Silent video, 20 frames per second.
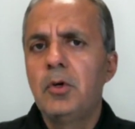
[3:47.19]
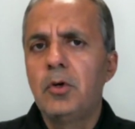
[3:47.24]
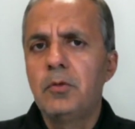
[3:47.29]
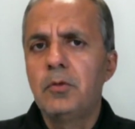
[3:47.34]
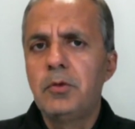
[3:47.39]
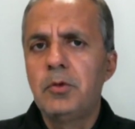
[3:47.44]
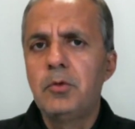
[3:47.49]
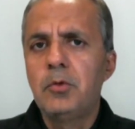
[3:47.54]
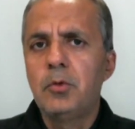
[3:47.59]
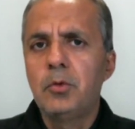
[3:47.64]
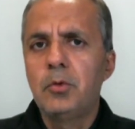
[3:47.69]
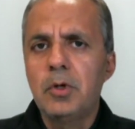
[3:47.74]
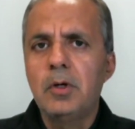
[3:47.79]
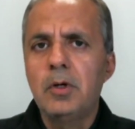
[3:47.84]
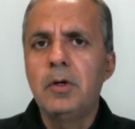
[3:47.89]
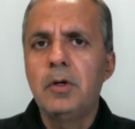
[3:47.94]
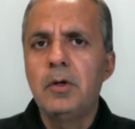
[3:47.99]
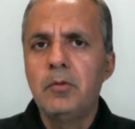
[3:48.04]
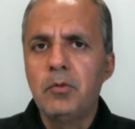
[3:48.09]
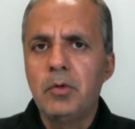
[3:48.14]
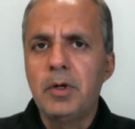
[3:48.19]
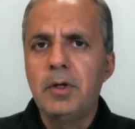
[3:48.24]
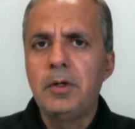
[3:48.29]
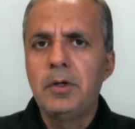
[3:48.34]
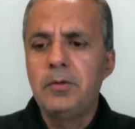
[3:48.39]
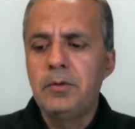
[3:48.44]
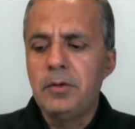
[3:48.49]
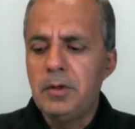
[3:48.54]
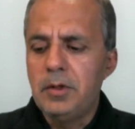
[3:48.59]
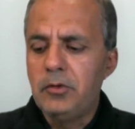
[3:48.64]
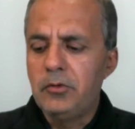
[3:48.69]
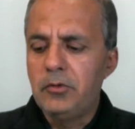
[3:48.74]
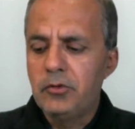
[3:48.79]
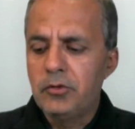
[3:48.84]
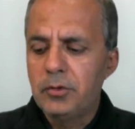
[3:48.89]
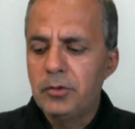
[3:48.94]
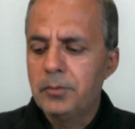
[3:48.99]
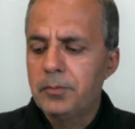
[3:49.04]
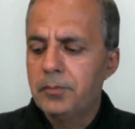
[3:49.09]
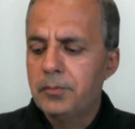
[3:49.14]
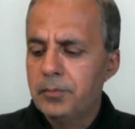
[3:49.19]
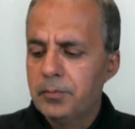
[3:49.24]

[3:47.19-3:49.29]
of the total invites each.